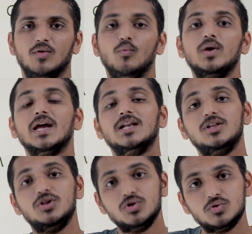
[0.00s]
We
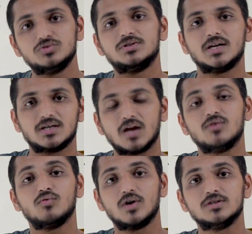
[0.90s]
can use that
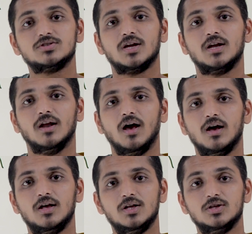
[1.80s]
conversion.
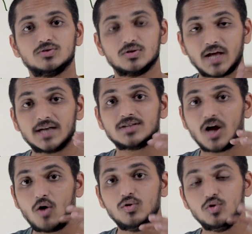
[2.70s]
So that's
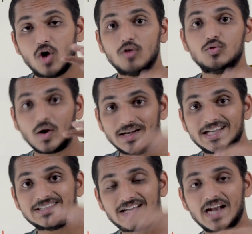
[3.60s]
how you have to
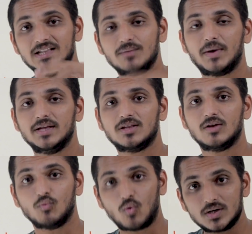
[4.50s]
understand the
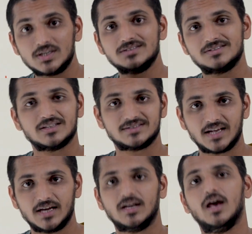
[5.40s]
Python. What is the
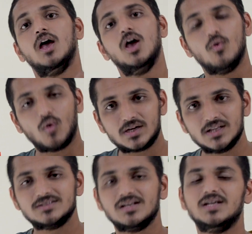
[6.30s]
set, what
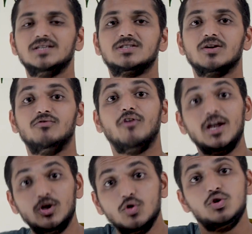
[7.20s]
is list,
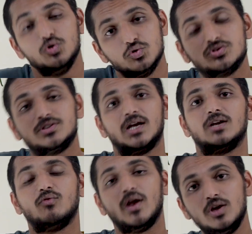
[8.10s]
when to use
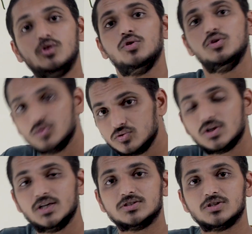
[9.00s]
set, when to use
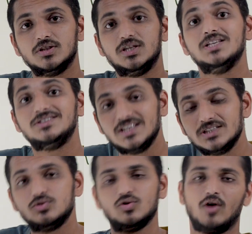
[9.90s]
list. These
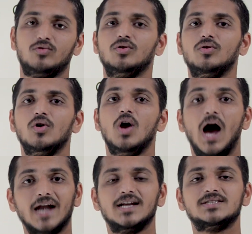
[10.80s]
things you have to
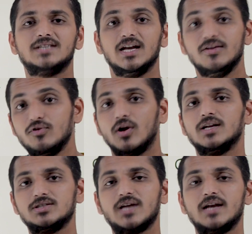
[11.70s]
understand. If you
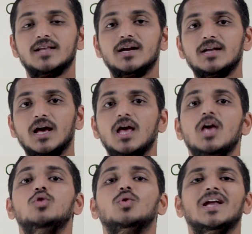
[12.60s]
understand
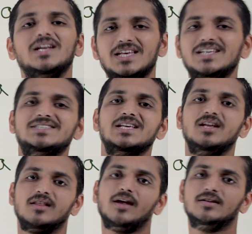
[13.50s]
that, you can
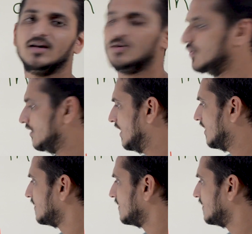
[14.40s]
easily write the code.